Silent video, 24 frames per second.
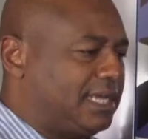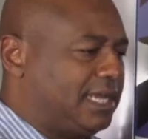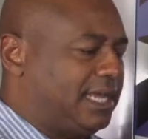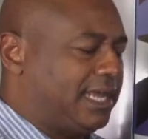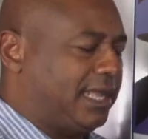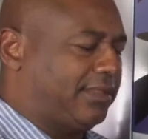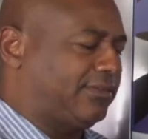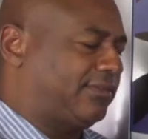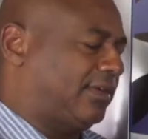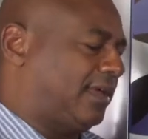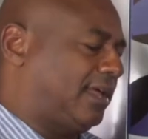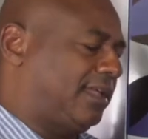
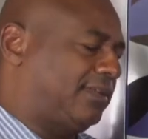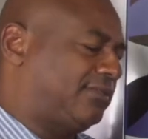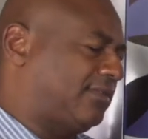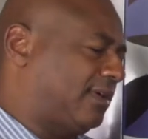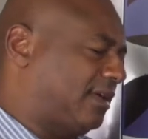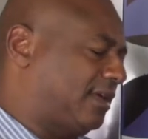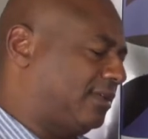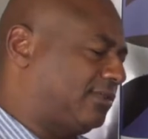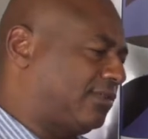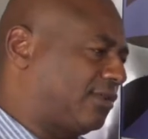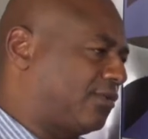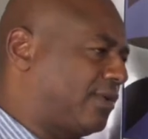
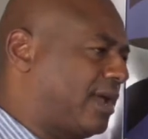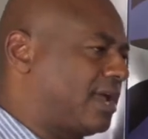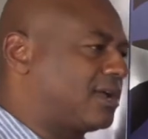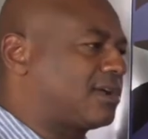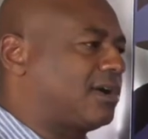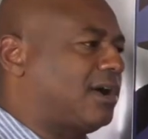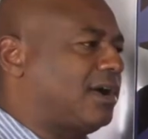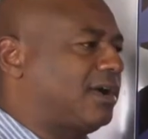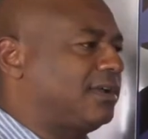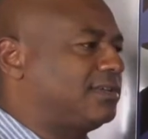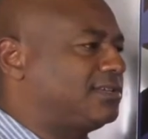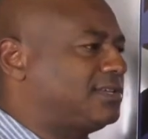it's a great
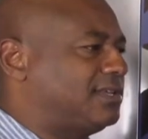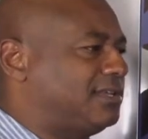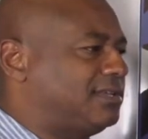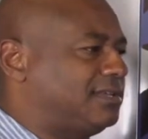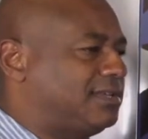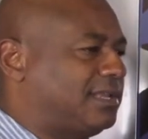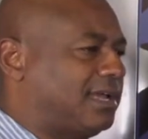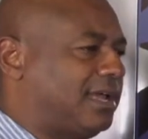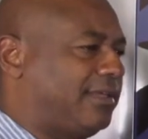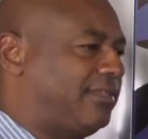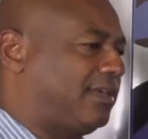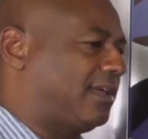cause, and
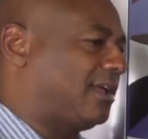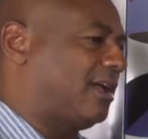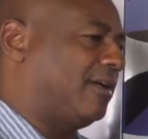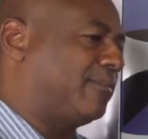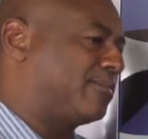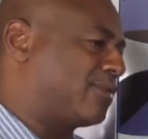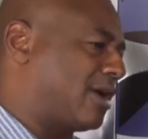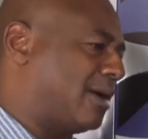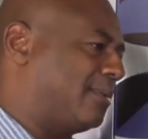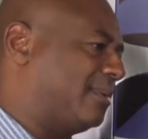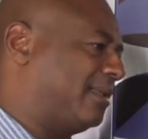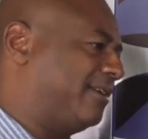I think I'll
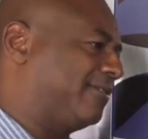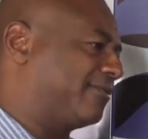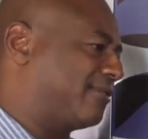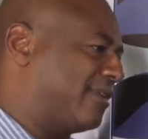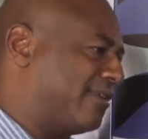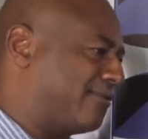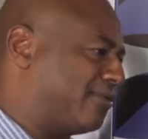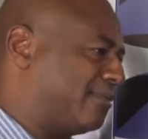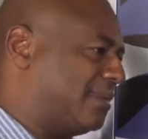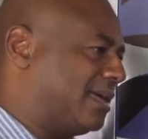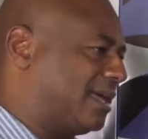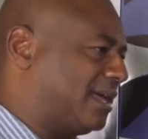probably
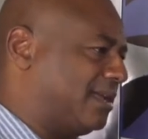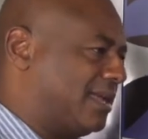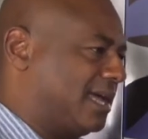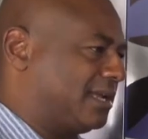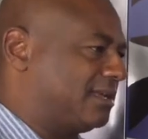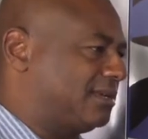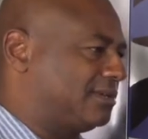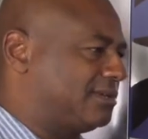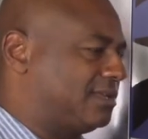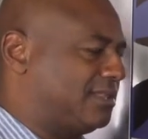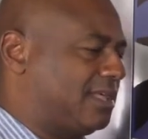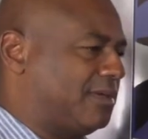forever be
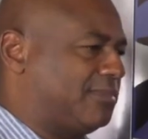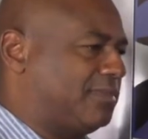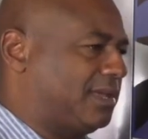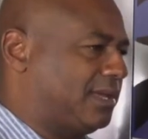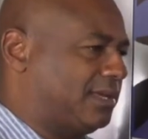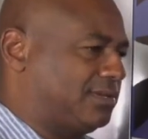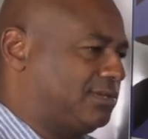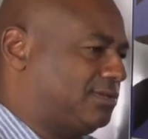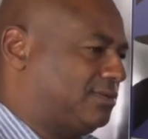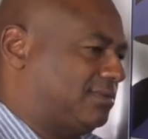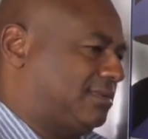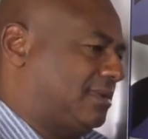connected to them,
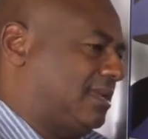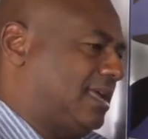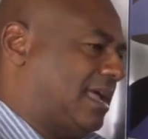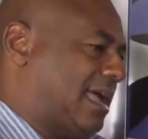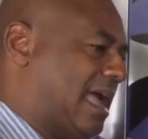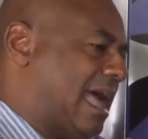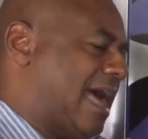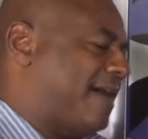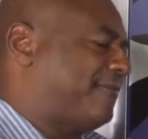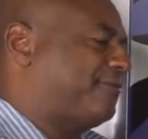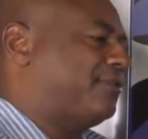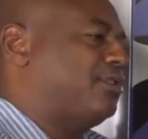because
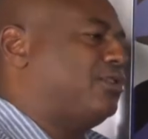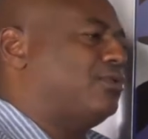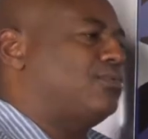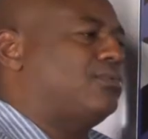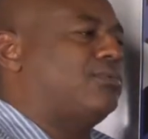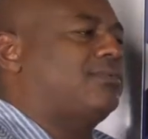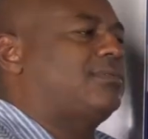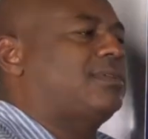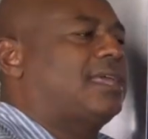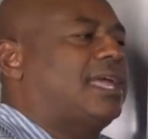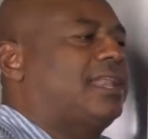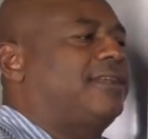after you
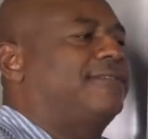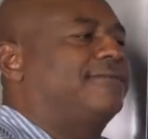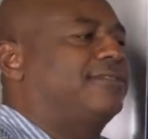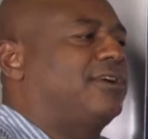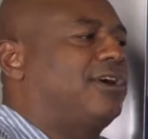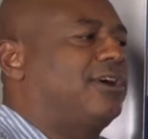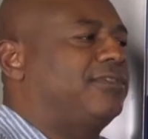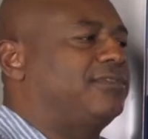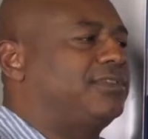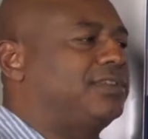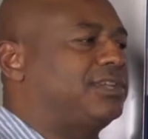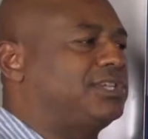get
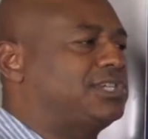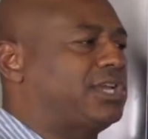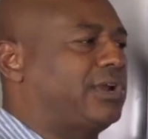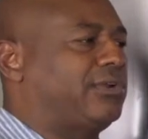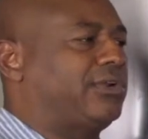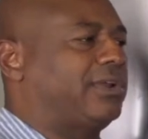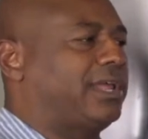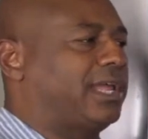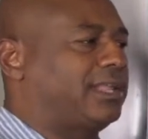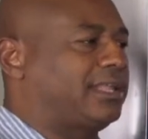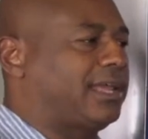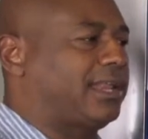involved in a charity
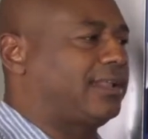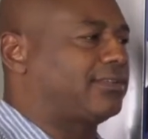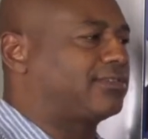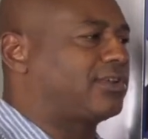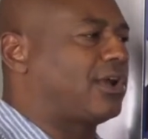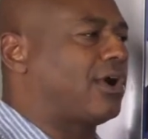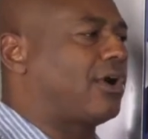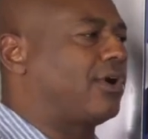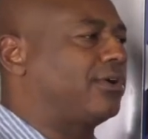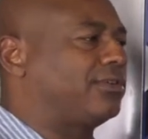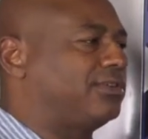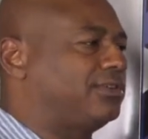like that, it's
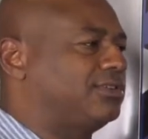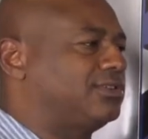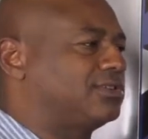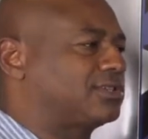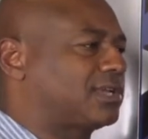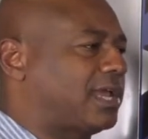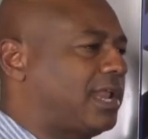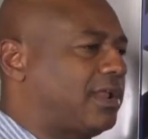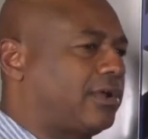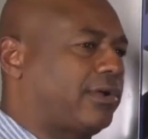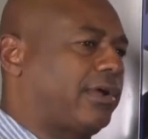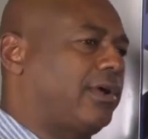hard to just
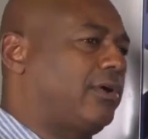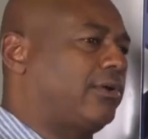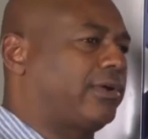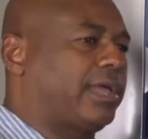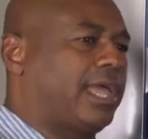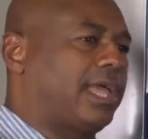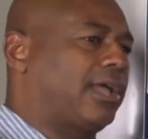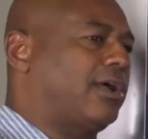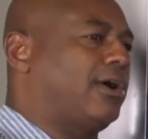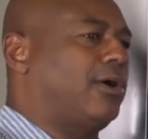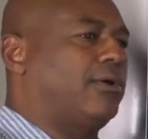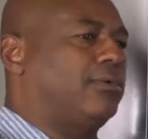kind of, okay,
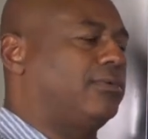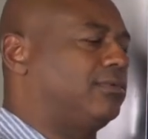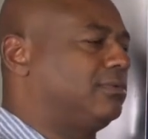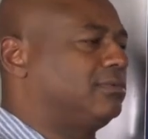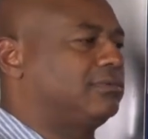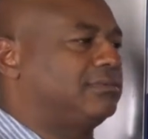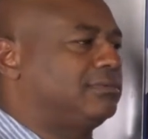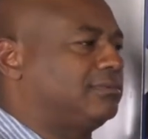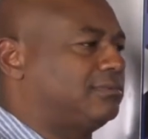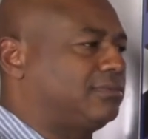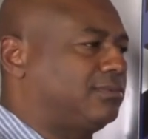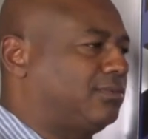go,
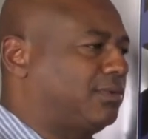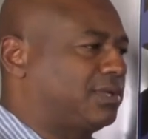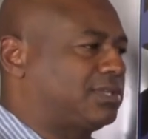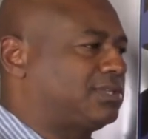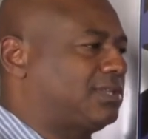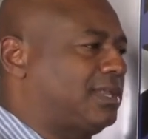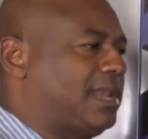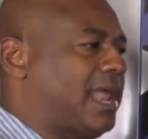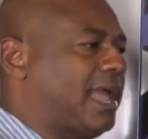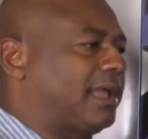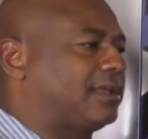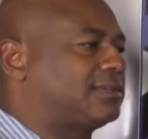what's
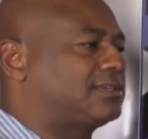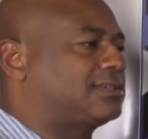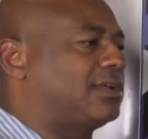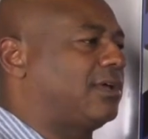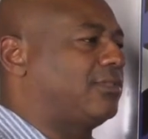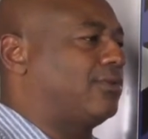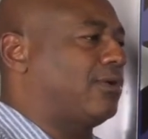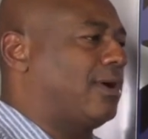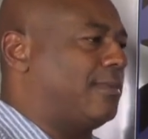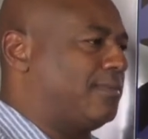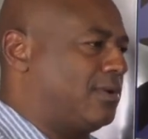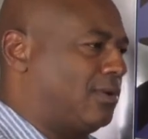the next?
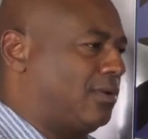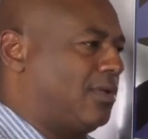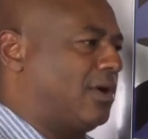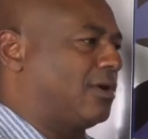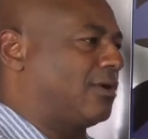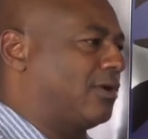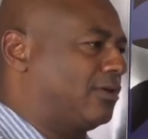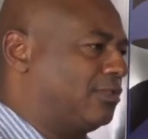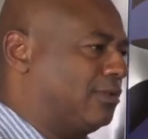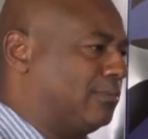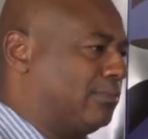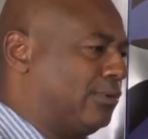Although I'm no
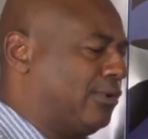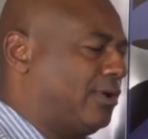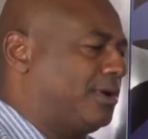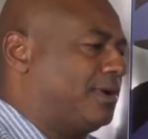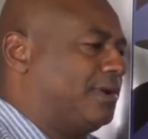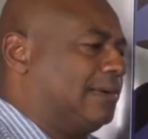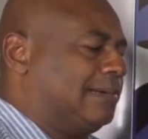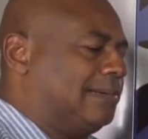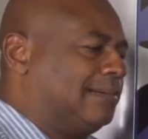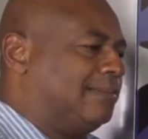longer on the board,